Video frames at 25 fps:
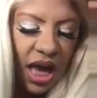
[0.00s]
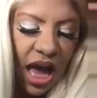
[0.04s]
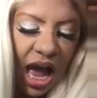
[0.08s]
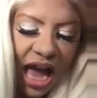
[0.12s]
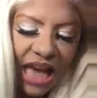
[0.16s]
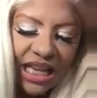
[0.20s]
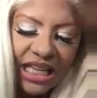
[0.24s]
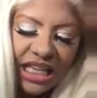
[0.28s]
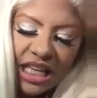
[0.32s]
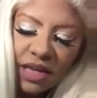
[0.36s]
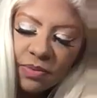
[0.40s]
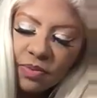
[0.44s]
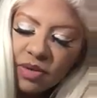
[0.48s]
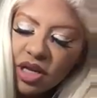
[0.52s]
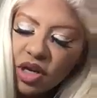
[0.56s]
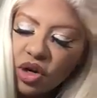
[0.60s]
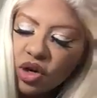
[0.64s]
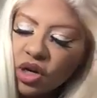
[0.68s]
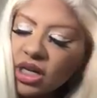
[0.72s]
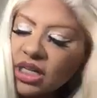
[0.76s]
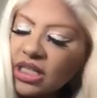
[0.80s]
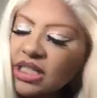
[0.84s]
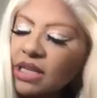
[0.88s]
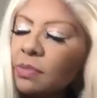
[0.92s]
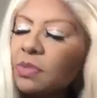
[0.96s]
I keep
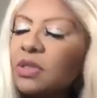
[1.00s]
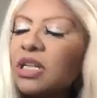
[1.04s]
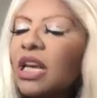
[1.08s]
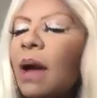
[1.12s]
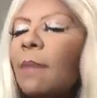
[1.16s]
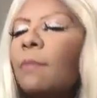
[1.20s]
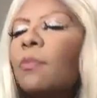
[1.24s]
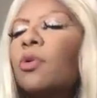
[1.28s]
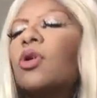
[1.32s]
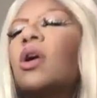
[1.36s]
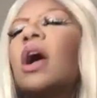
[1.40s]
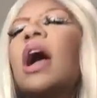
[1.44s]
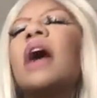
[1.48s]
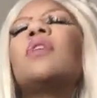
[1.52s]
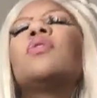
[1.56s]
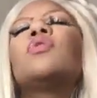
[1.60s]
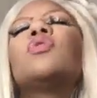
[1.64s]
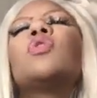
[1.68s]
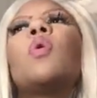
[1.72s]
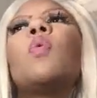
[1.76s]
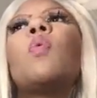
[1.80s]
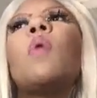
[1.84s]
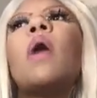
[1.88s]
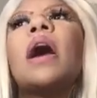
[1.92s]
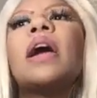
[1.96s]
hearing September. I
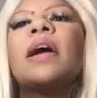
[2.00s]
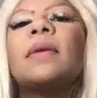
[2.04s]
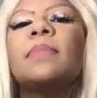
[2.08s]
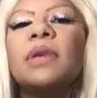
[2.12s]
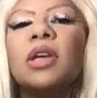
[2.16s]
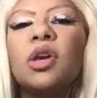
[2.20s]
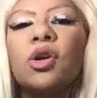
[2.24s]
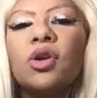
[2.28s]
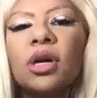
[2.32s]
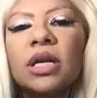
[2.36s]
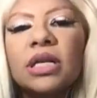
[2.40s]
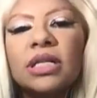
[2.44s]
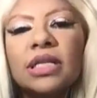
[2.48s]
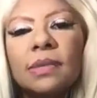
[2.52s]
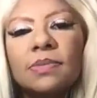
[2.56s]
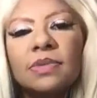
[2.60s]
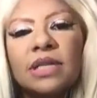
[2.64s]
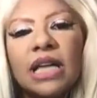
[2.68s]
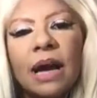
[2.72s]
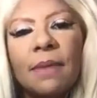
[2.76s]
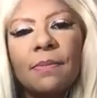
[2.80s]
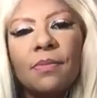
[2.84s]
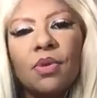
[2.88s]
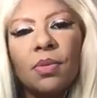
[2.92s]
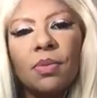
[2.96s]
don't know why I'm hearing
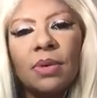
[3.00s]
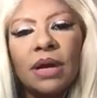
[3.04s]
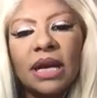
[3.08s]
September,